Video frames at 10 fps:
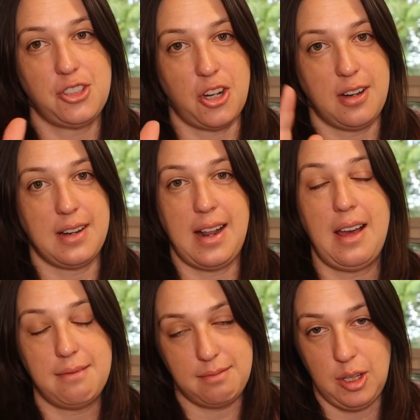charted
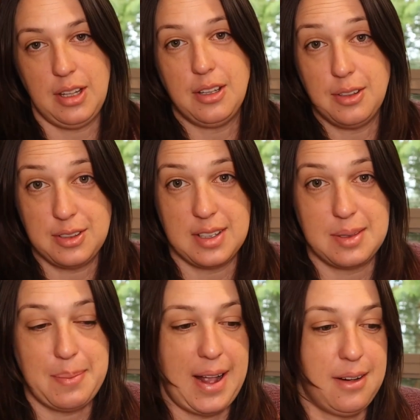out, you can use this
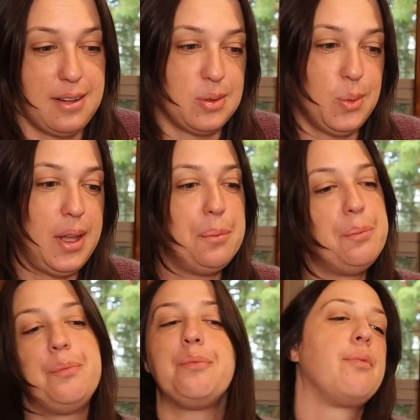pattern as well.
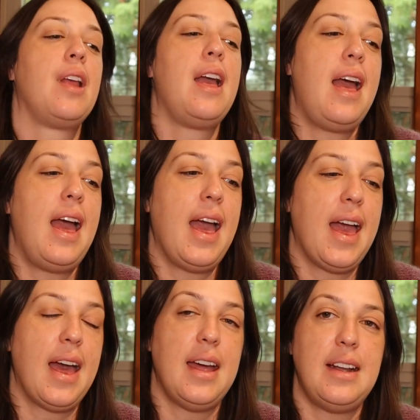
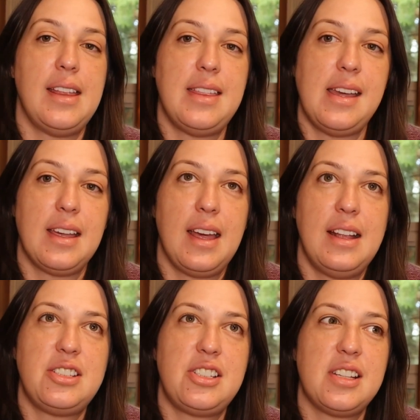And I think
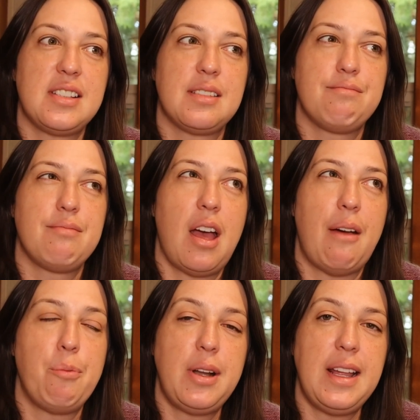it's just
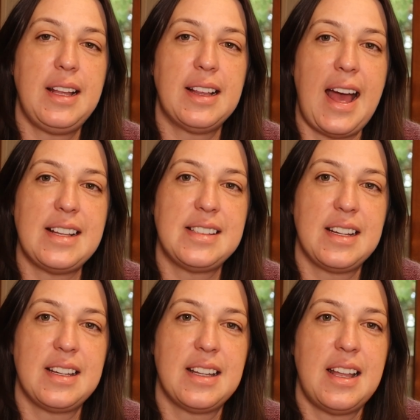a pretty
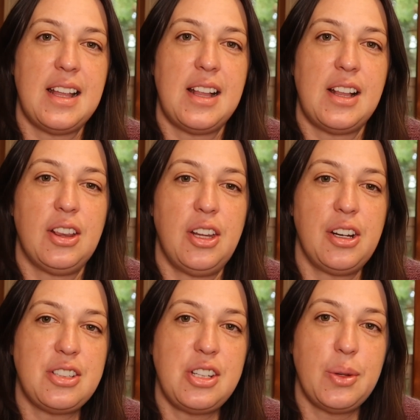classic
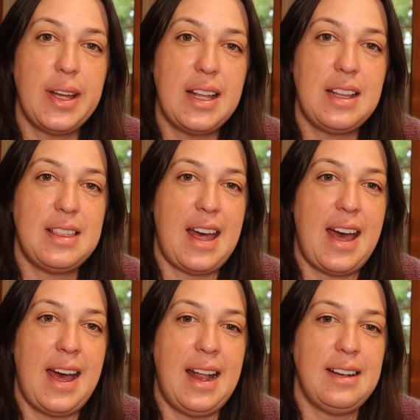look to it
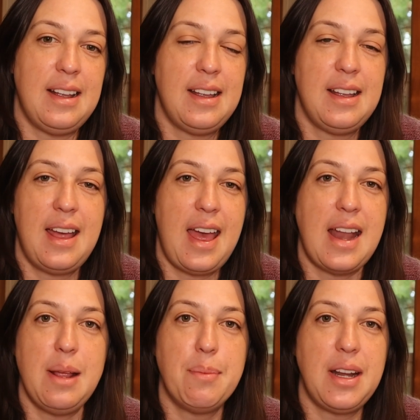that
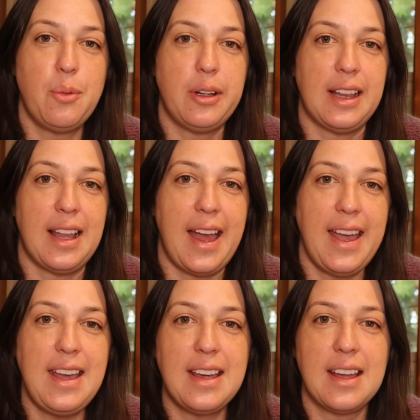anybody would
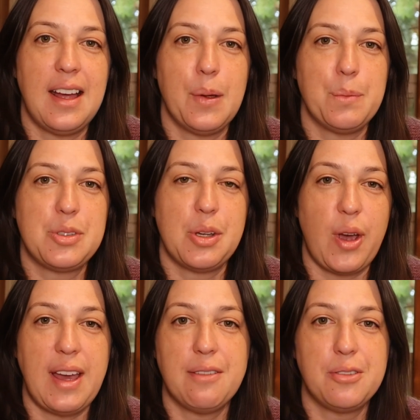like. So
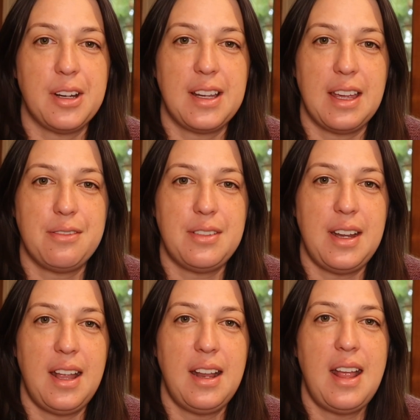great for a gift
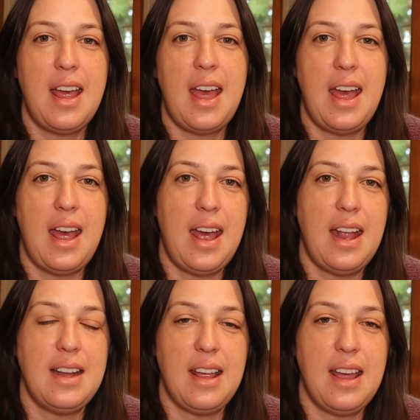knit,
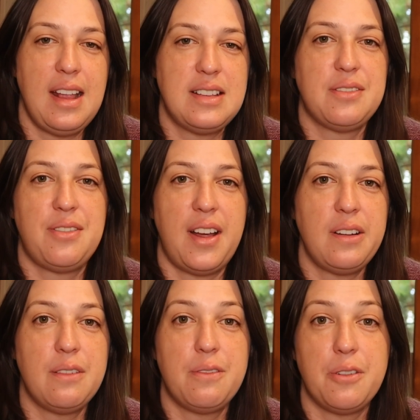and it's
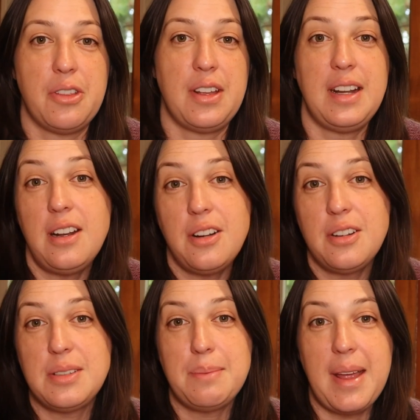fun for the knitter
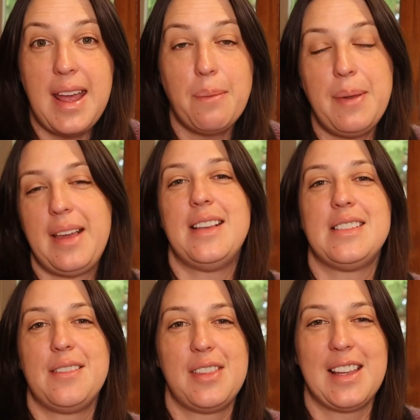to make
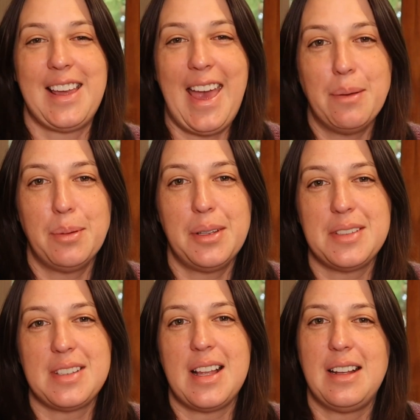because of the
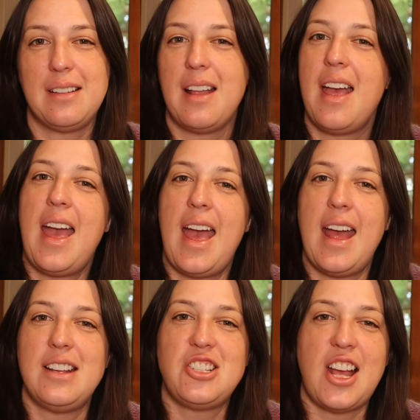cables and
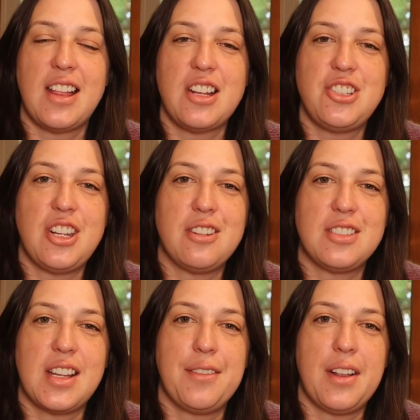challenging
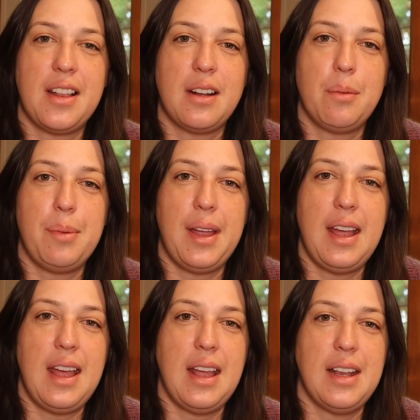yourself a little
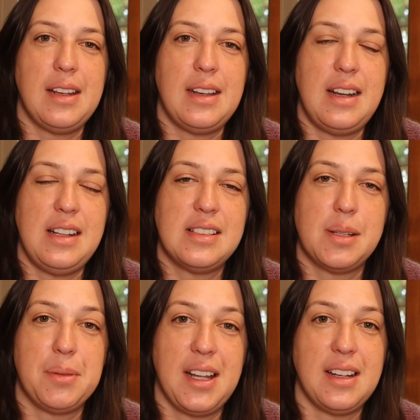bit in knitting
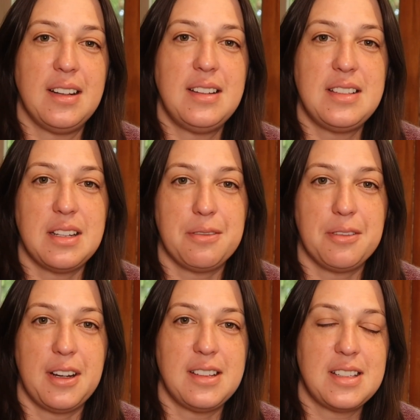something
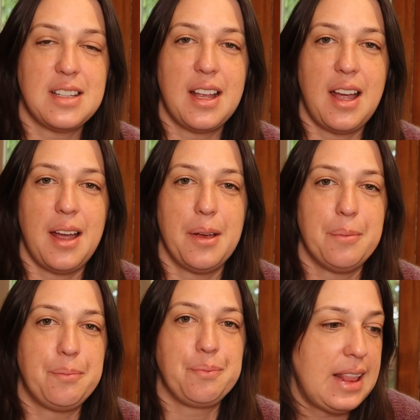different. I
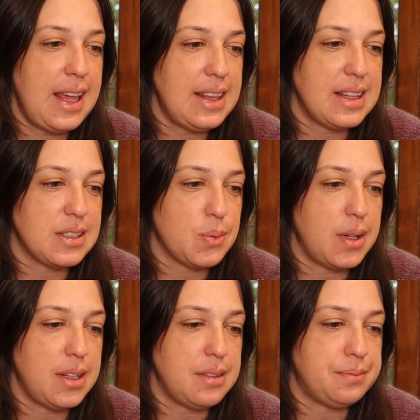like this
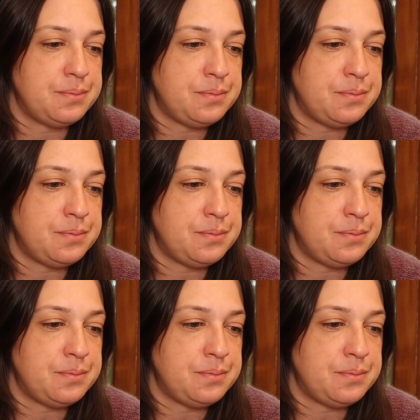one.